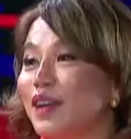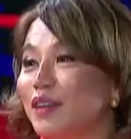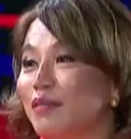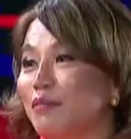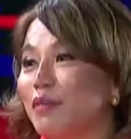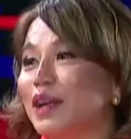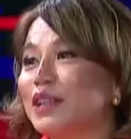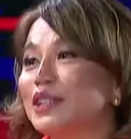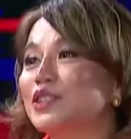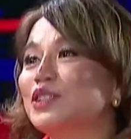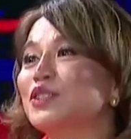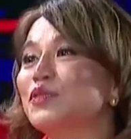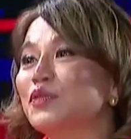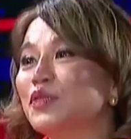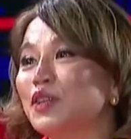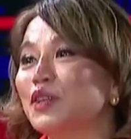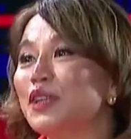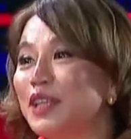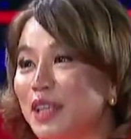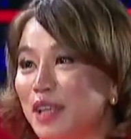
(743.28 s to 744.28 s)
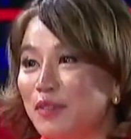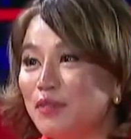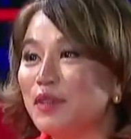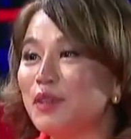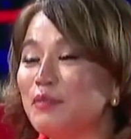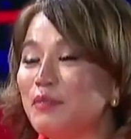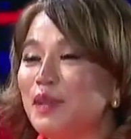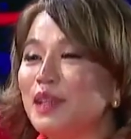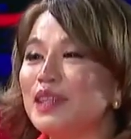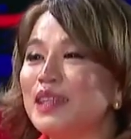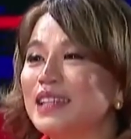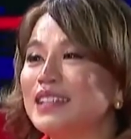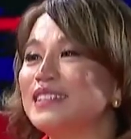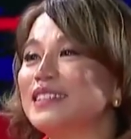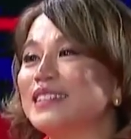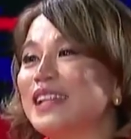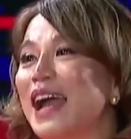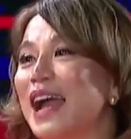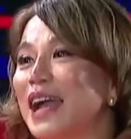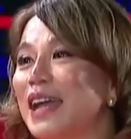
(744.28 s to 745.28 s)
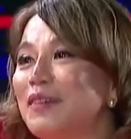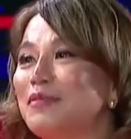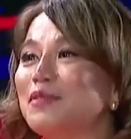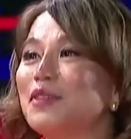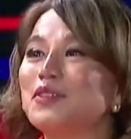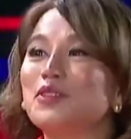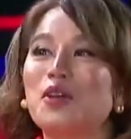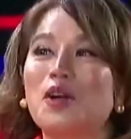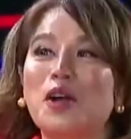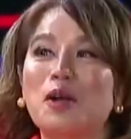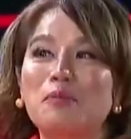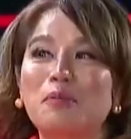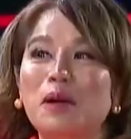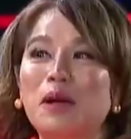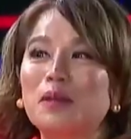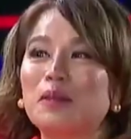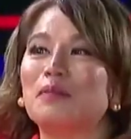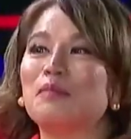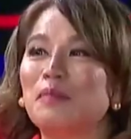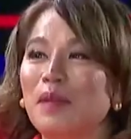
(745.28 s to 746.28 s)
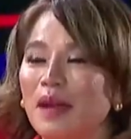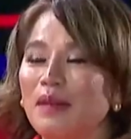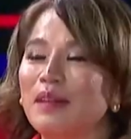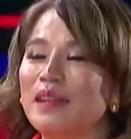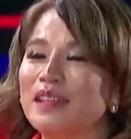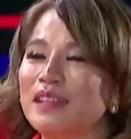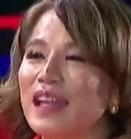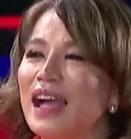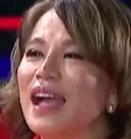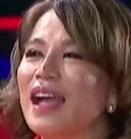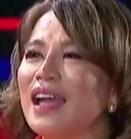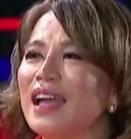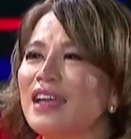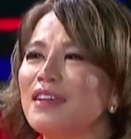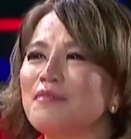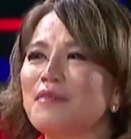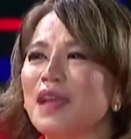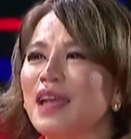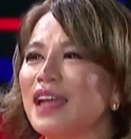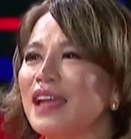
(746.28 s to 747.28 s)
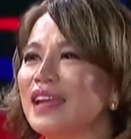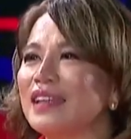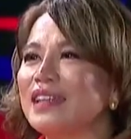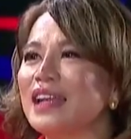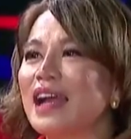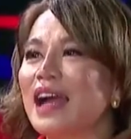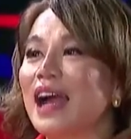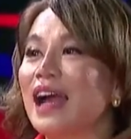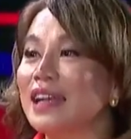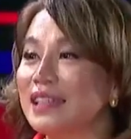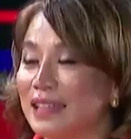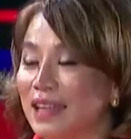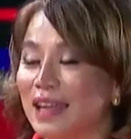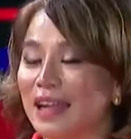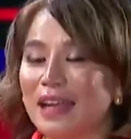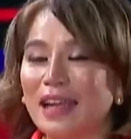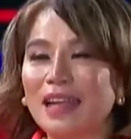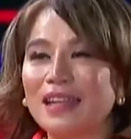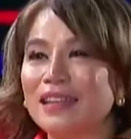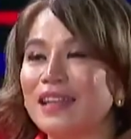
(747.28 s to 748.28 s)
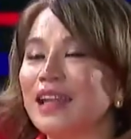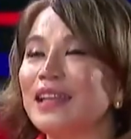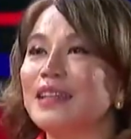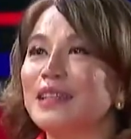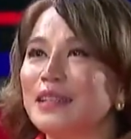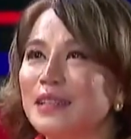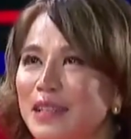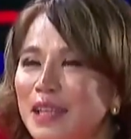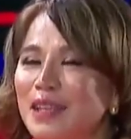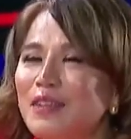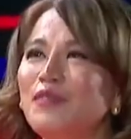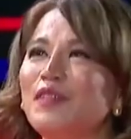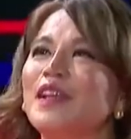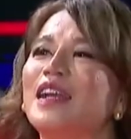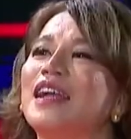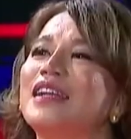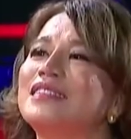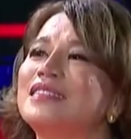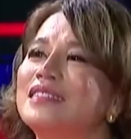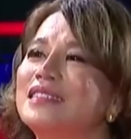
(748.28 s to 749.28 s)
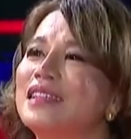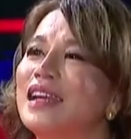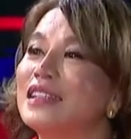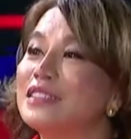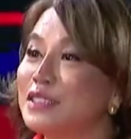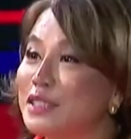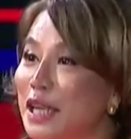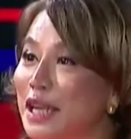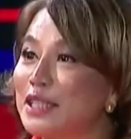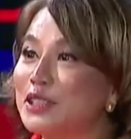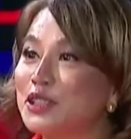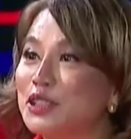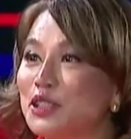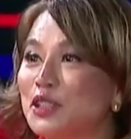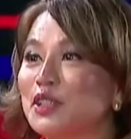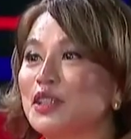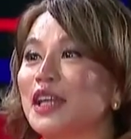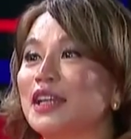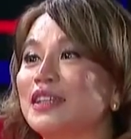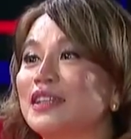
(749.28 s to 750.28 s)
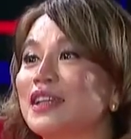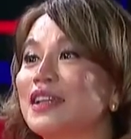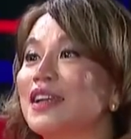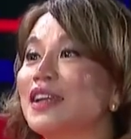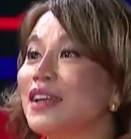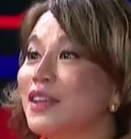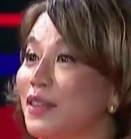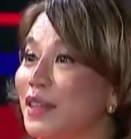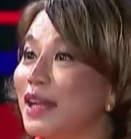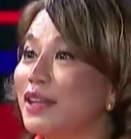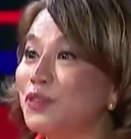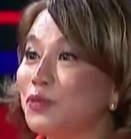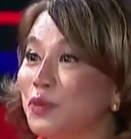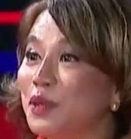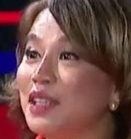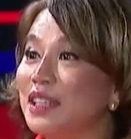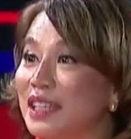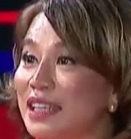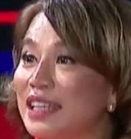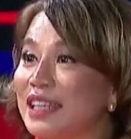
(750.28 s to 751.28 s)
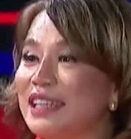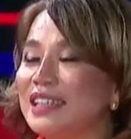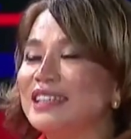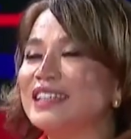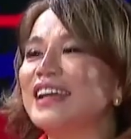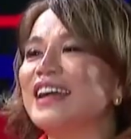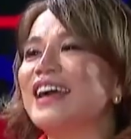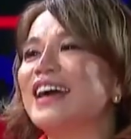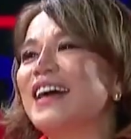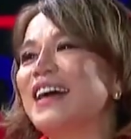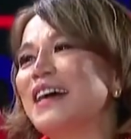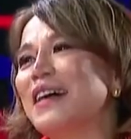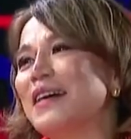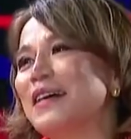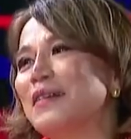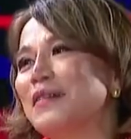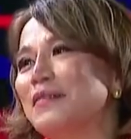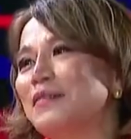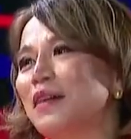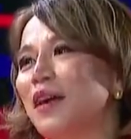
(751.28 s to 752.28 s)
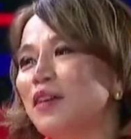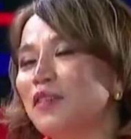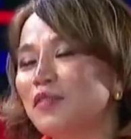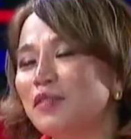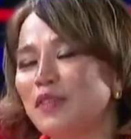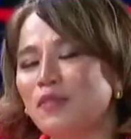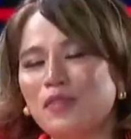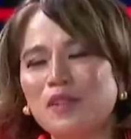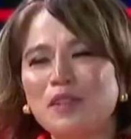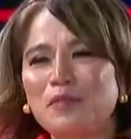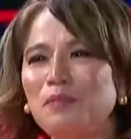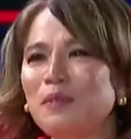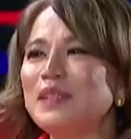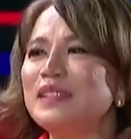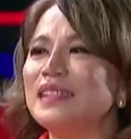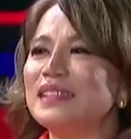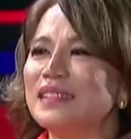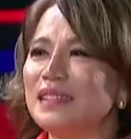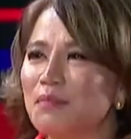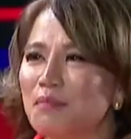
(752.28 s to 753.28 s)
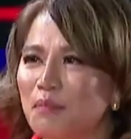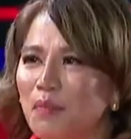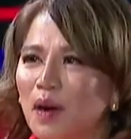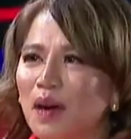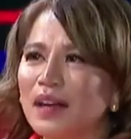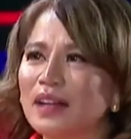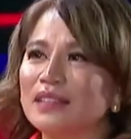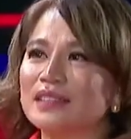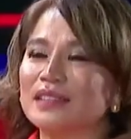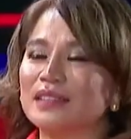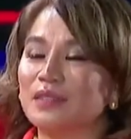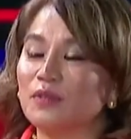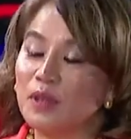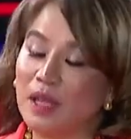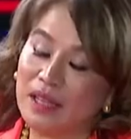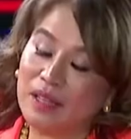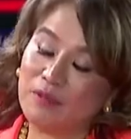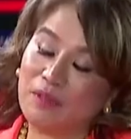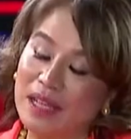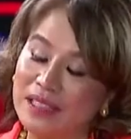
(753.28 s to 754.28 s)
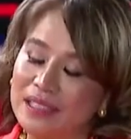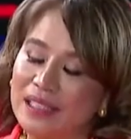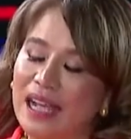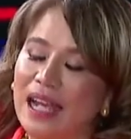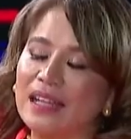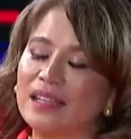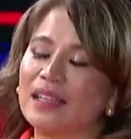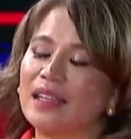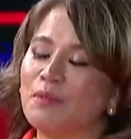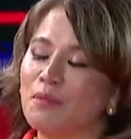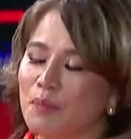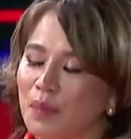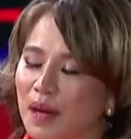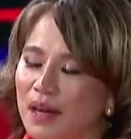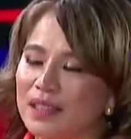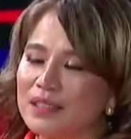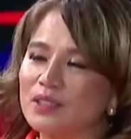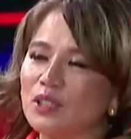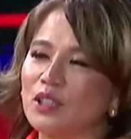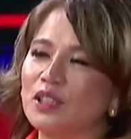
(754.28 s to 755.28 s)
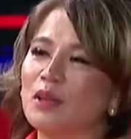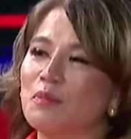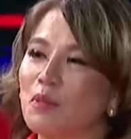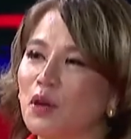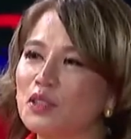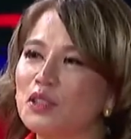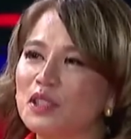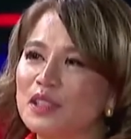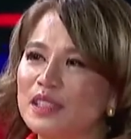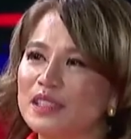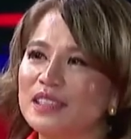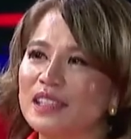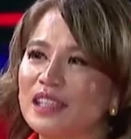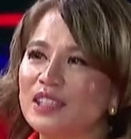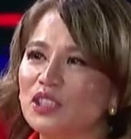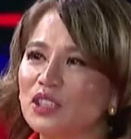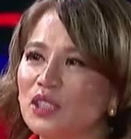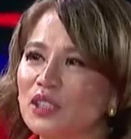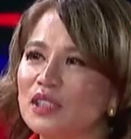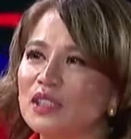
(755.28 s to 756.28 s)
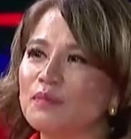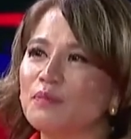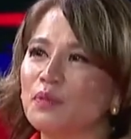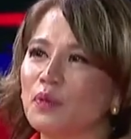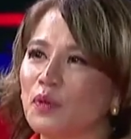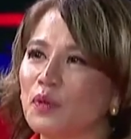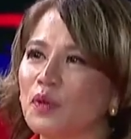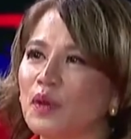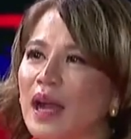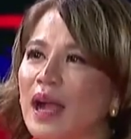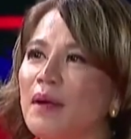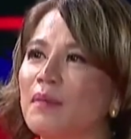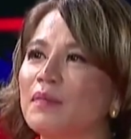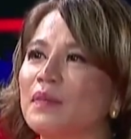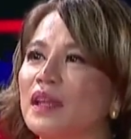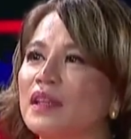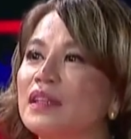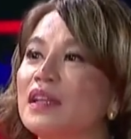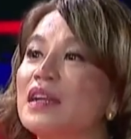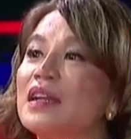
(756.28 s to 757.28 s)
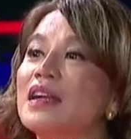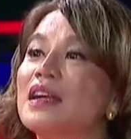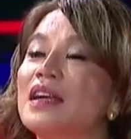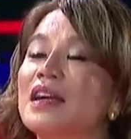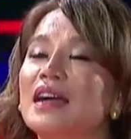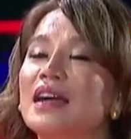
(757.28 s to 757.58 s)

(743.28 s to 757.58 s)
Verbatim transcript: you very much for giving me this time to talk about maritime and uh, and, and giving us the attention that that we need. Uh, our, the Philippines has embarked, well, FastCat embarked on a modernization program that